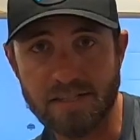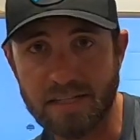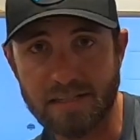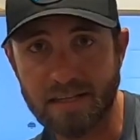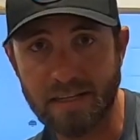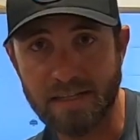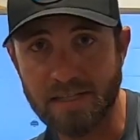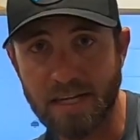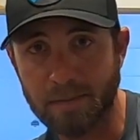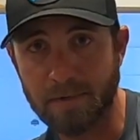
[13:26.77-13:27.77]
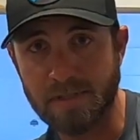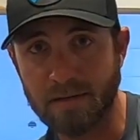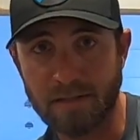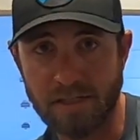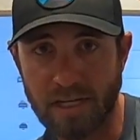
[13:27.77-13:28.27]
16-inch keepers
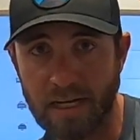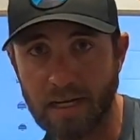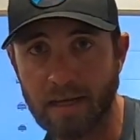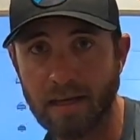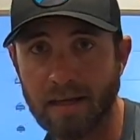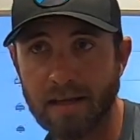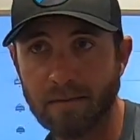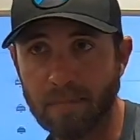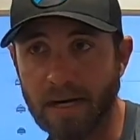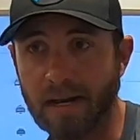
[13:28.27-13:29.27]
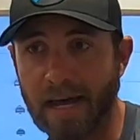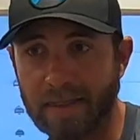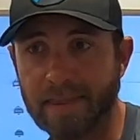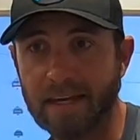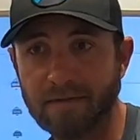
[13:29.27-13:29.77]
on the jig. But I
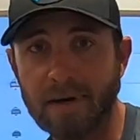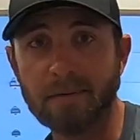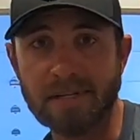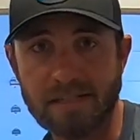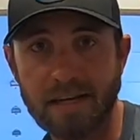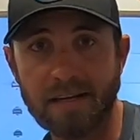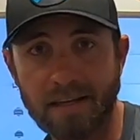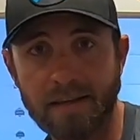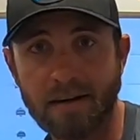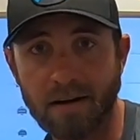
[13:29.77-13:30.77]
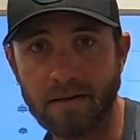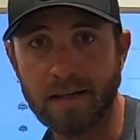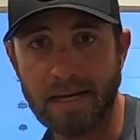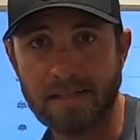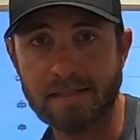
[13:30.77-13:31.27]
think if I would have stayed in there all
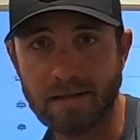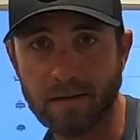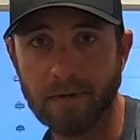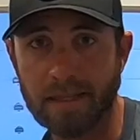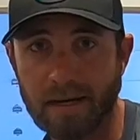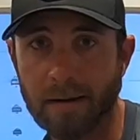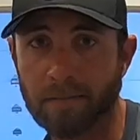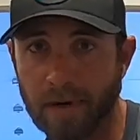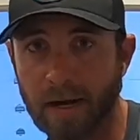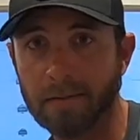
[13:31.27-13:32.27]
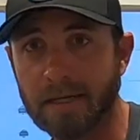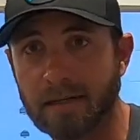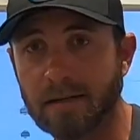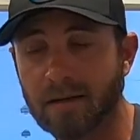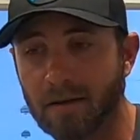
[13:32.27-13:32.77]
day and stuck with it, I probably
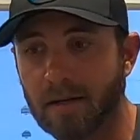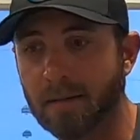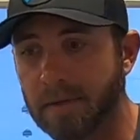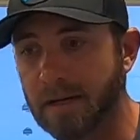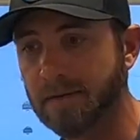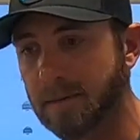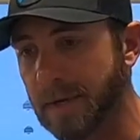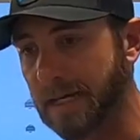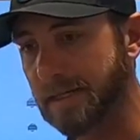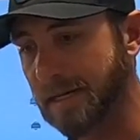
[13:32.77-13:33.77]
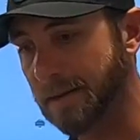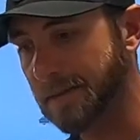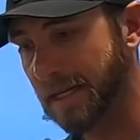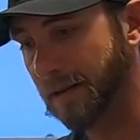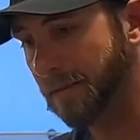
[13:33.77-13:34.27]
could have culled up enough to make a top
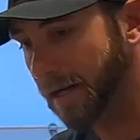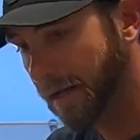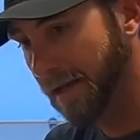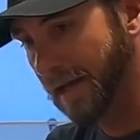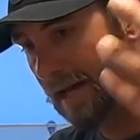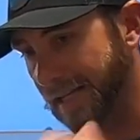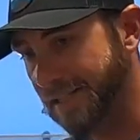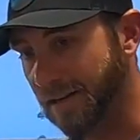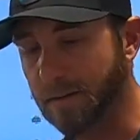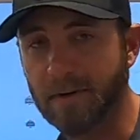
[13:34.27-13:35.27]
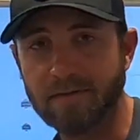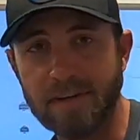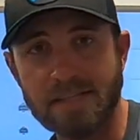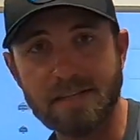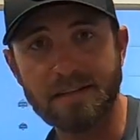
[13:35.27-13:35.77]
10. But as tournament
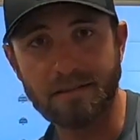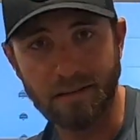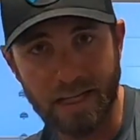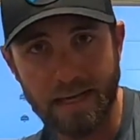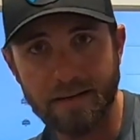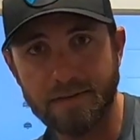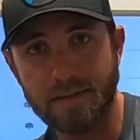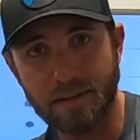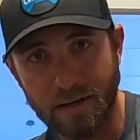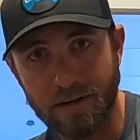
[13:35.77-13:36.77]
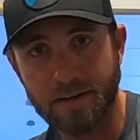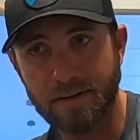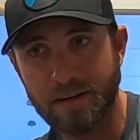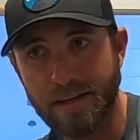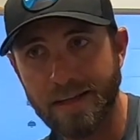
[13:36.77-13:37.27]
fishing, you live, you
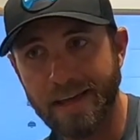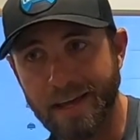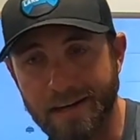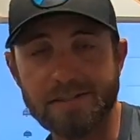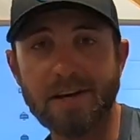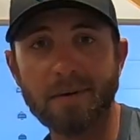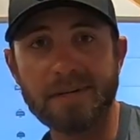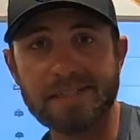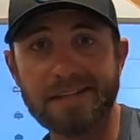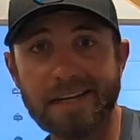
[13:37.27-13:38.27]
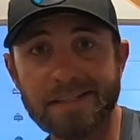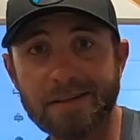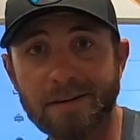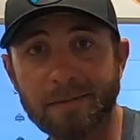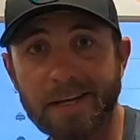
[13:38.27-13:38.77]
learn, and there's always the next
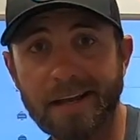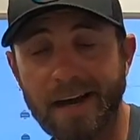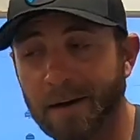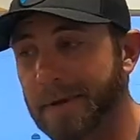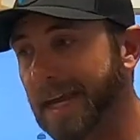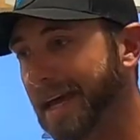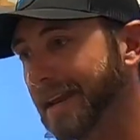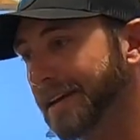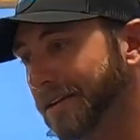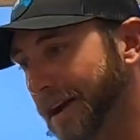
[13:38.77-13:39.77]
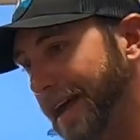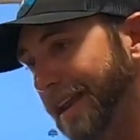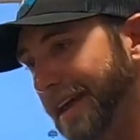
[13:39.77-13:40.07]
tournament. I'll be headed to Grand